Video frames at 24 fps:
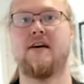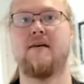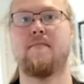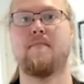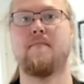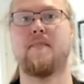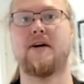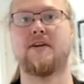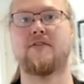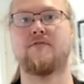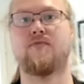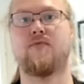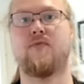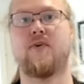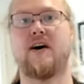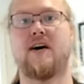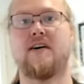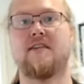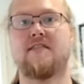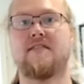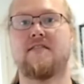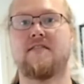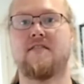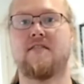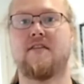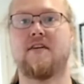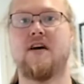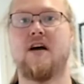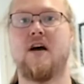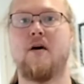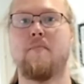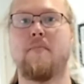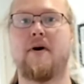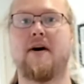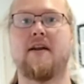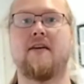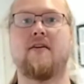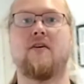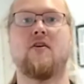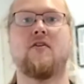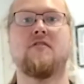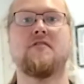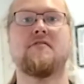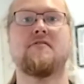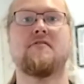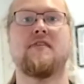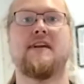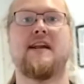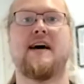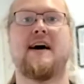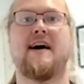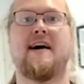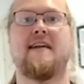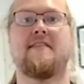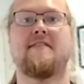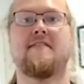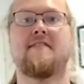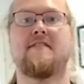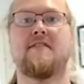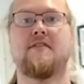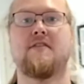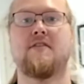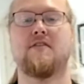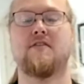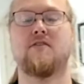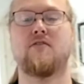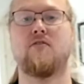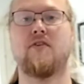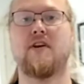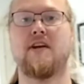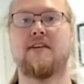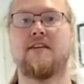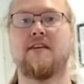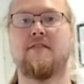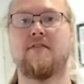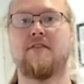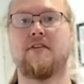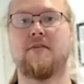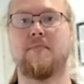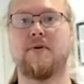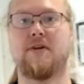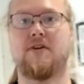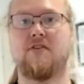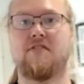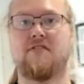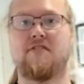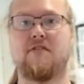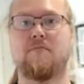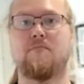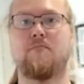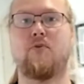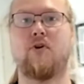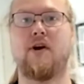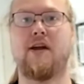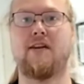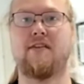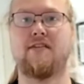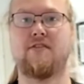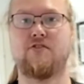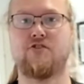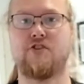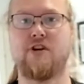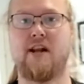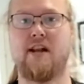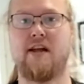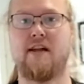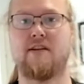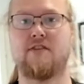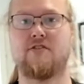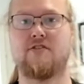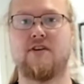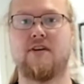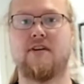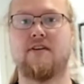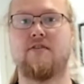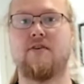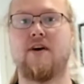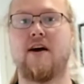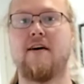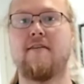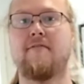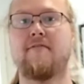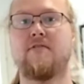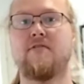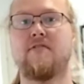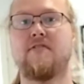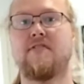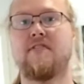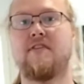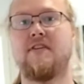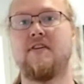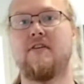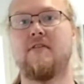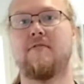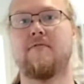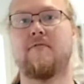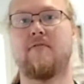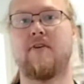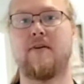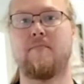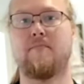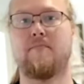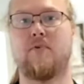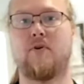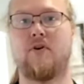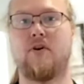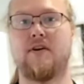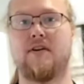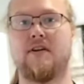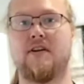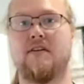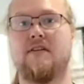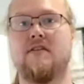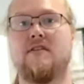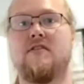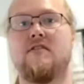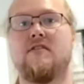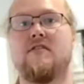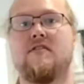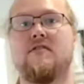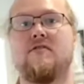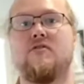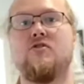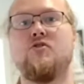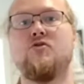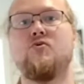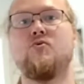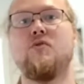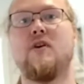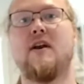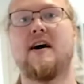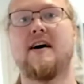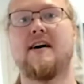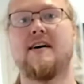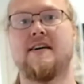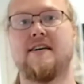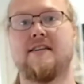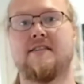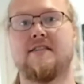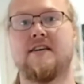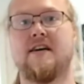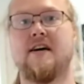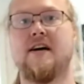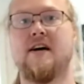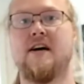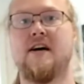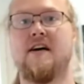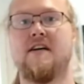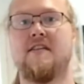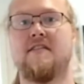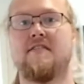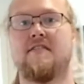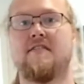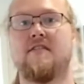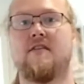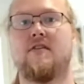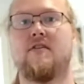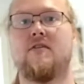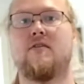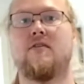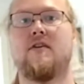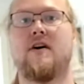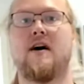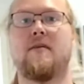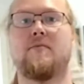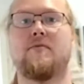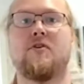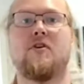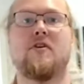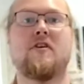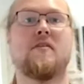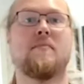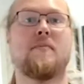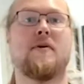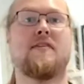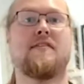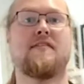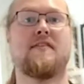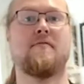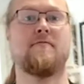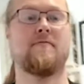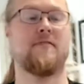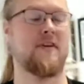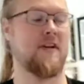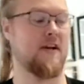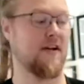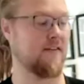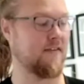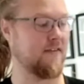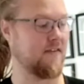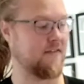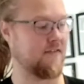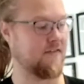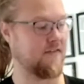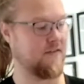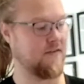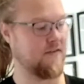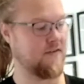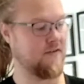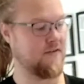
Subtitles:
much faster, but it also enhances your creativity because your brain is challenged and you have to see your fretboard in a new light. So I'm talking about something like this.